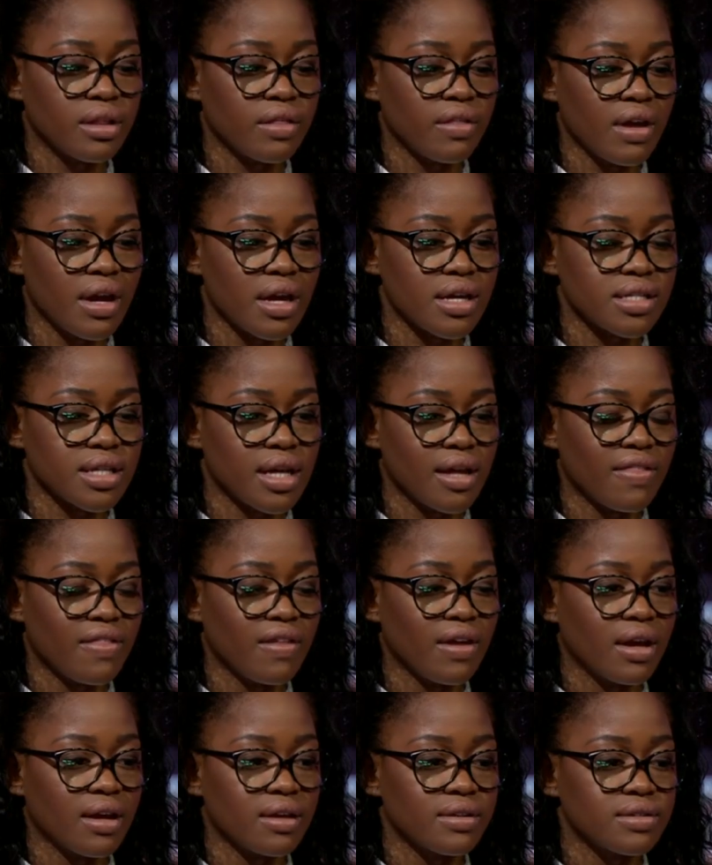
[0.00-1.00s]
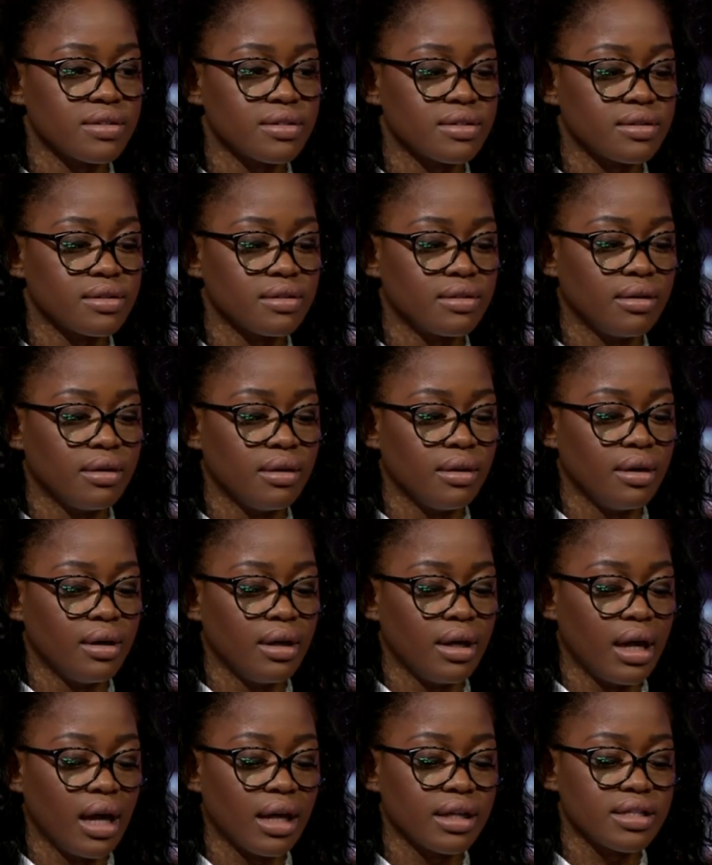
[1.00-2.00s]
thing is, I think it's
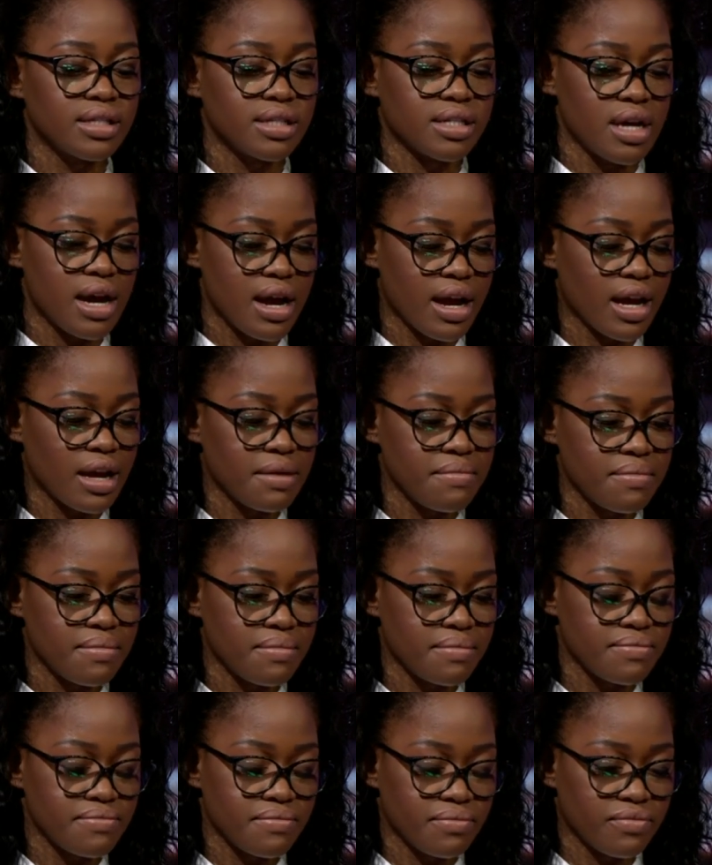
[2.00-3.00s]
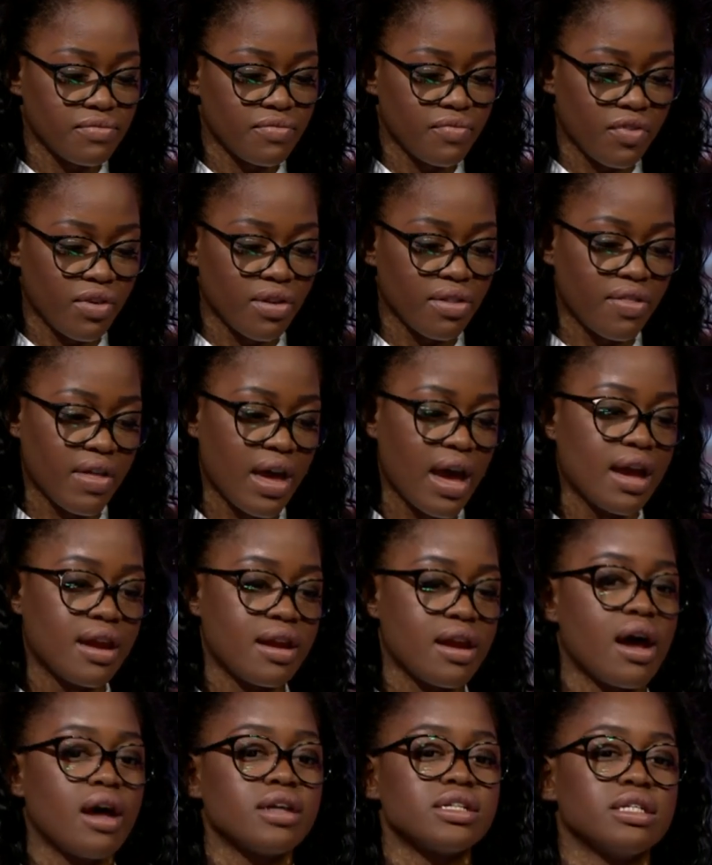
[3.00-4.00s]
time for that
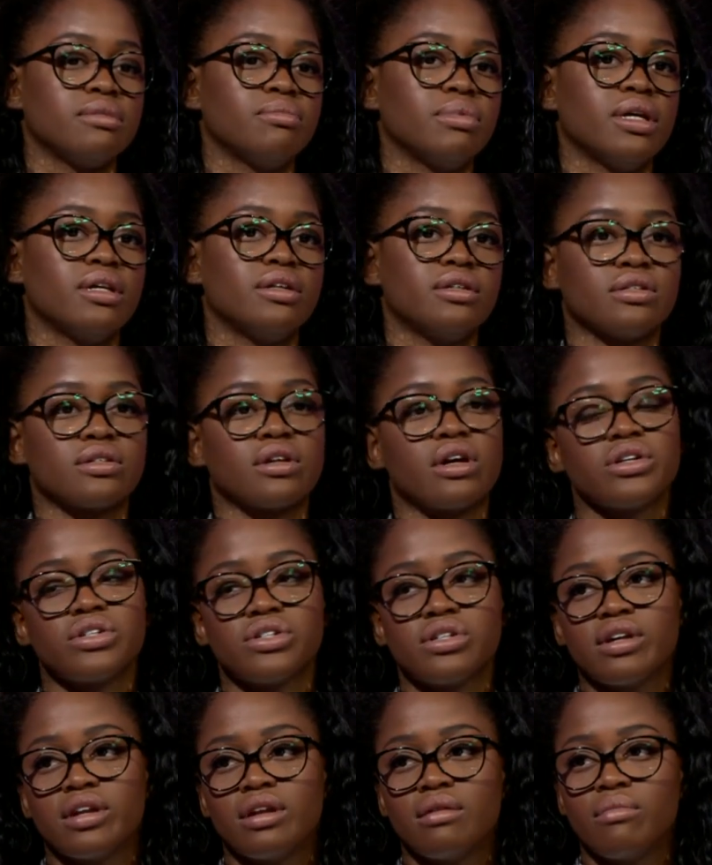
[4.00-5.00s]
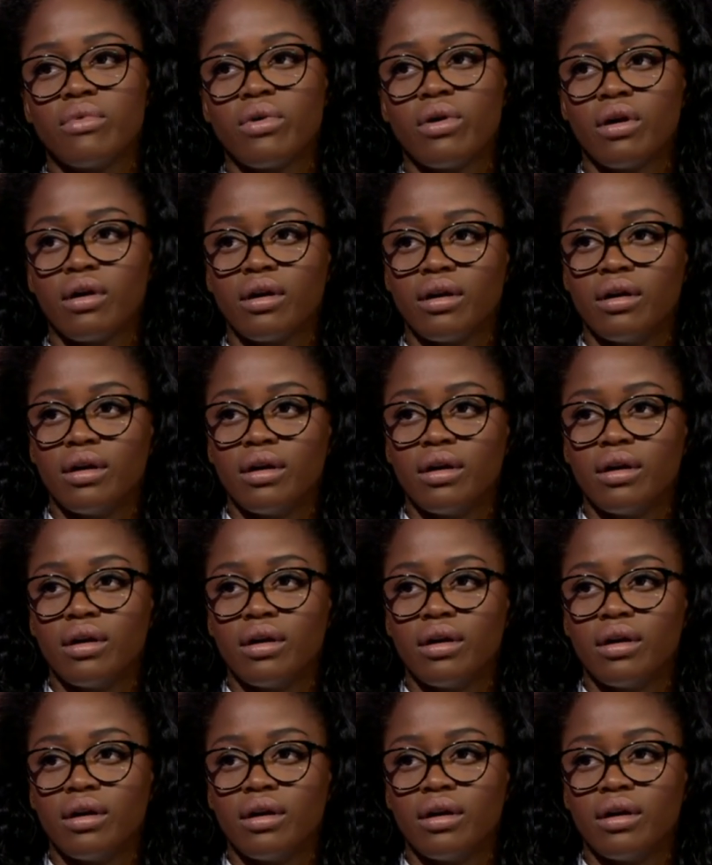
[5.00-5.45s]
not to be a discussion anymore.